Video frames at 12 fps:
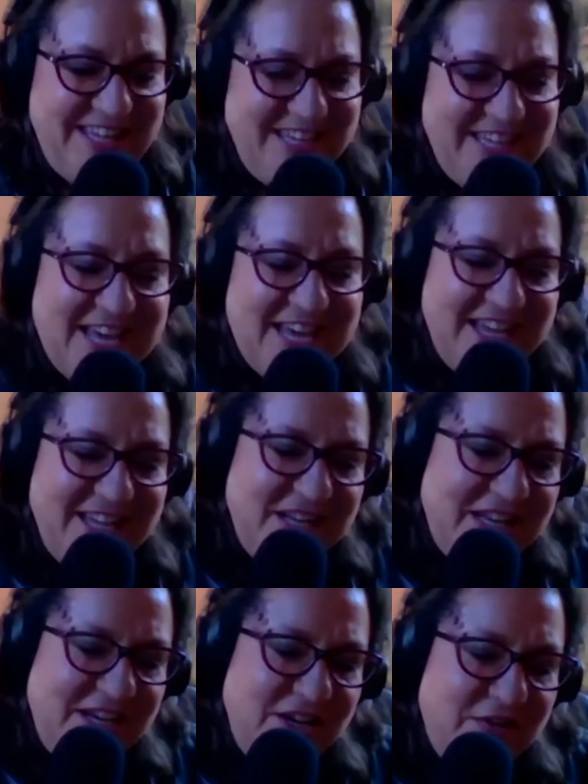yeah,
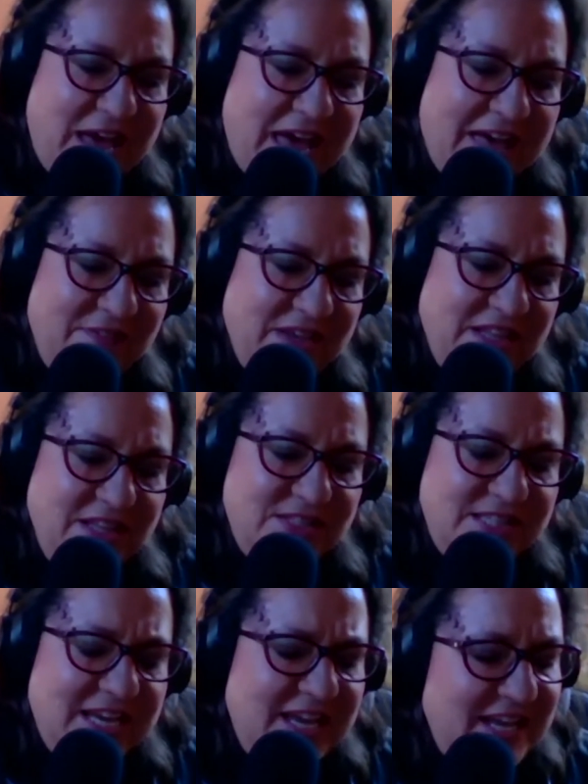having those,
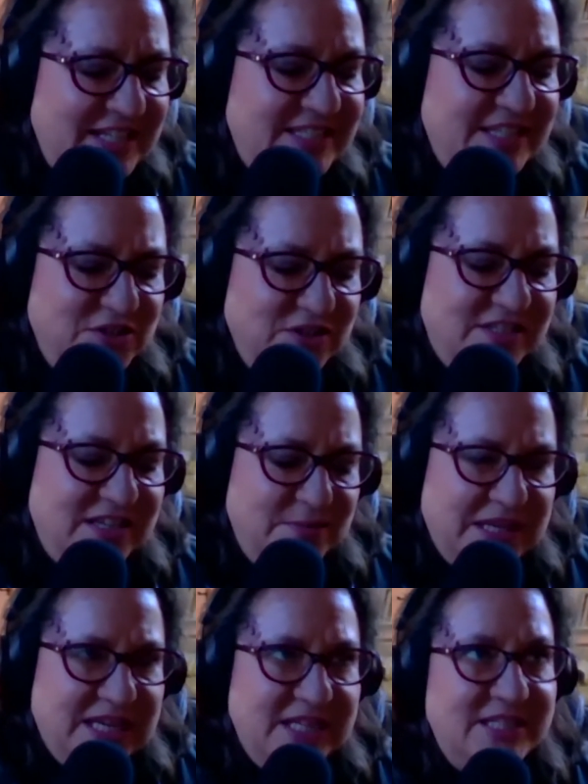it's interesting
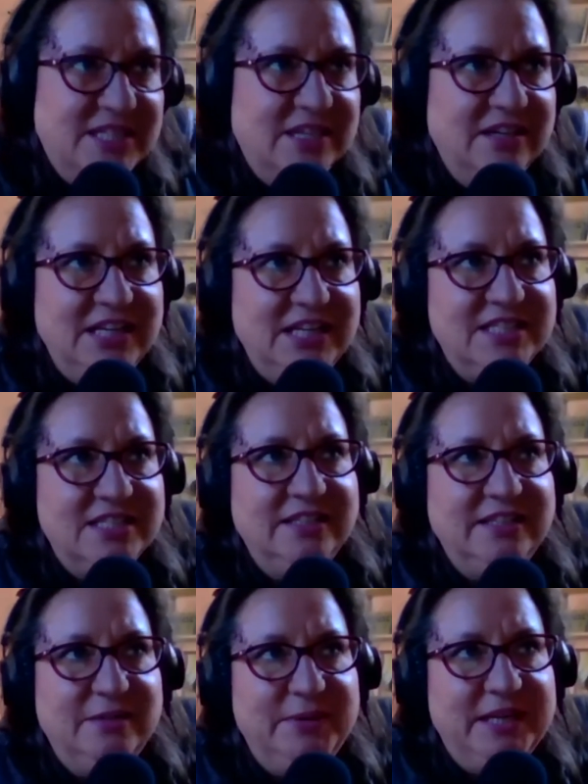because there is a
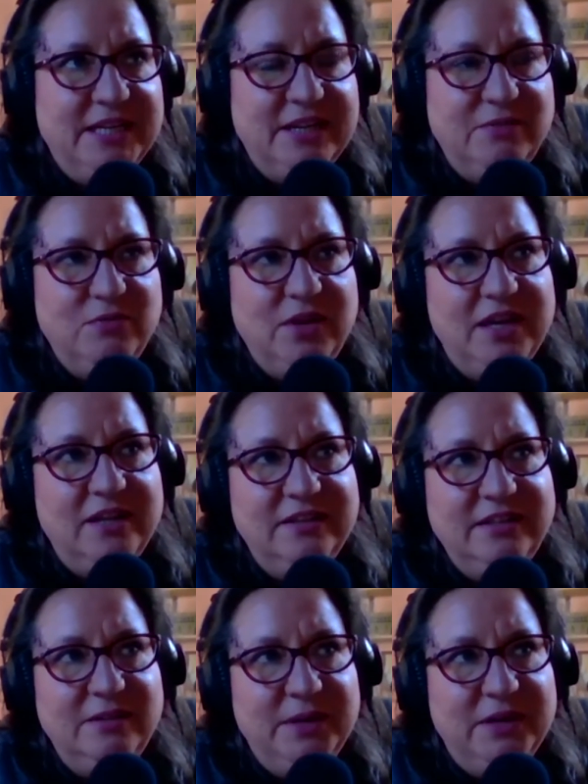little bit, and a
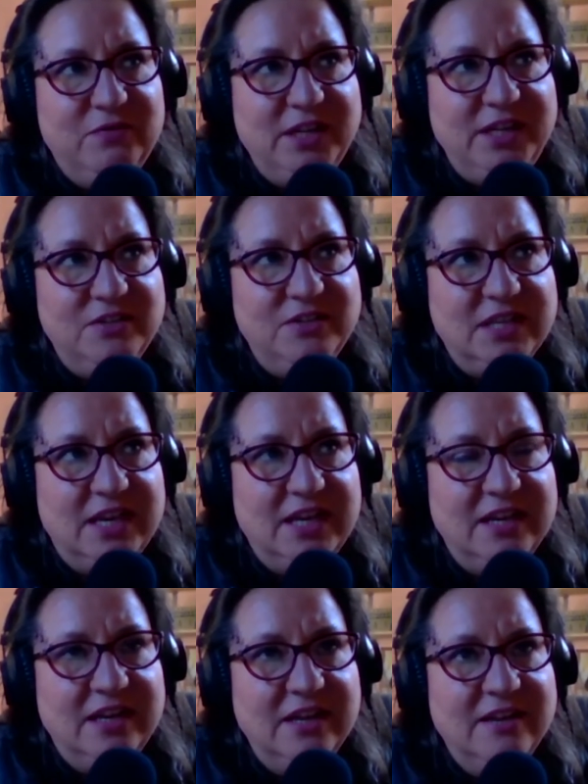little bit of what you
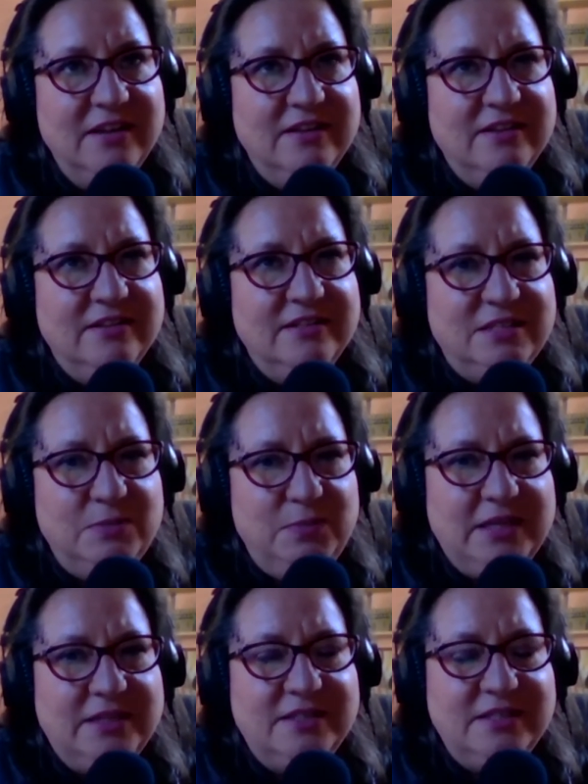said
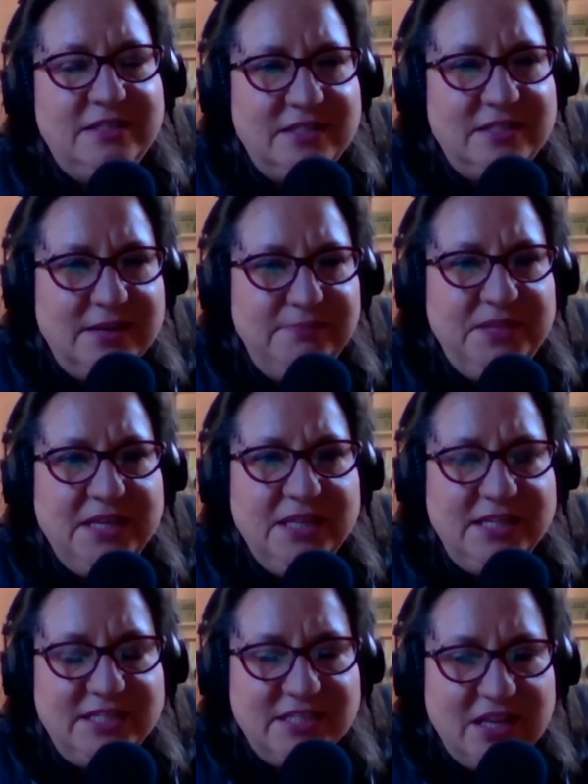speaks to something
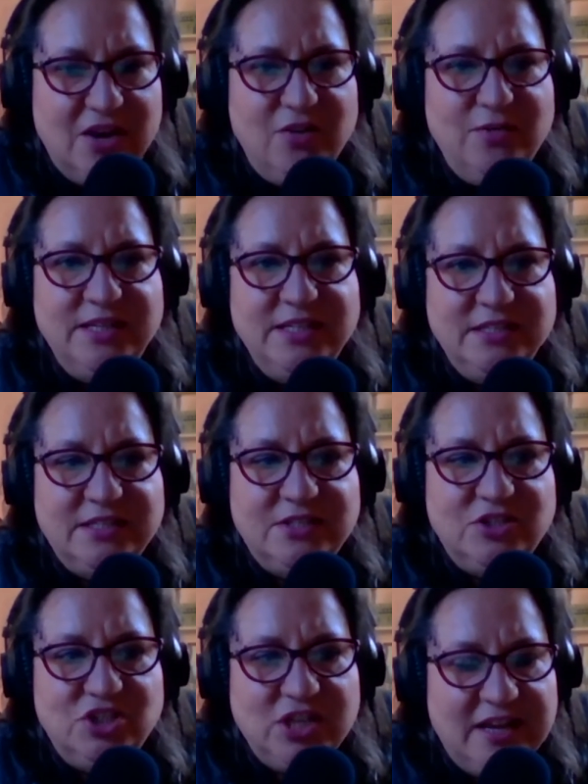that's always
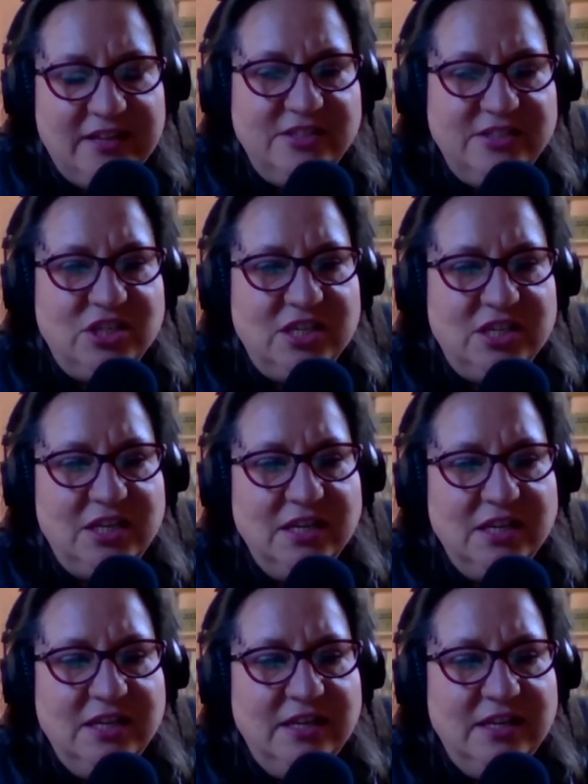challenging.